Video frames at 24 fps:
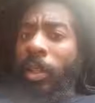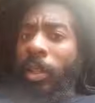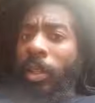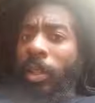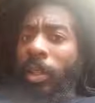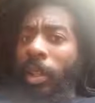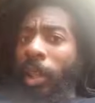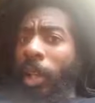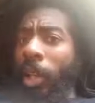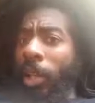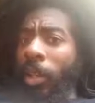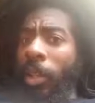
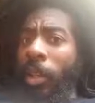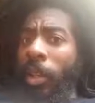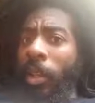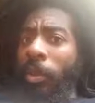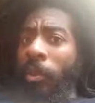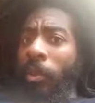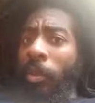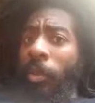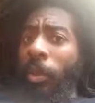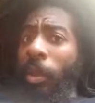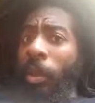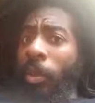y'all didn't even
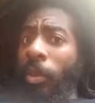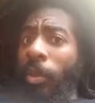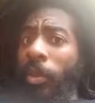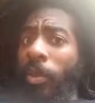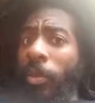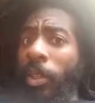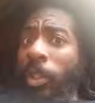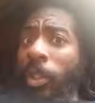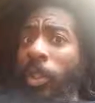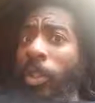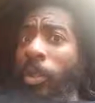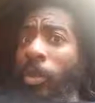roast me
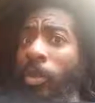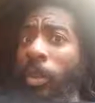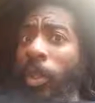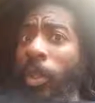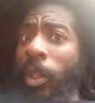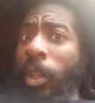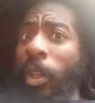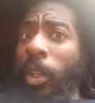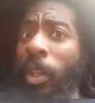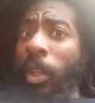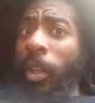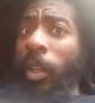and you
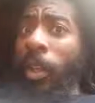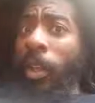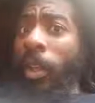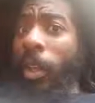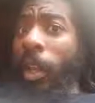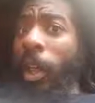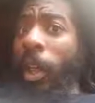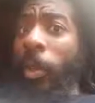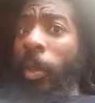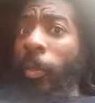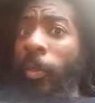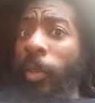think
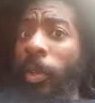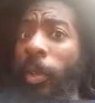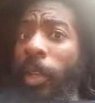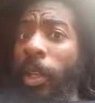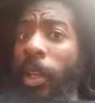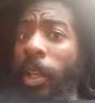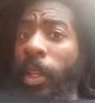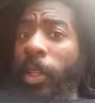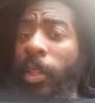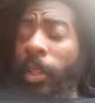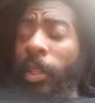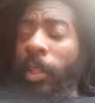I'm
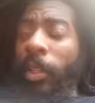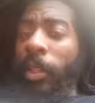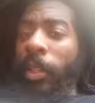pathetic.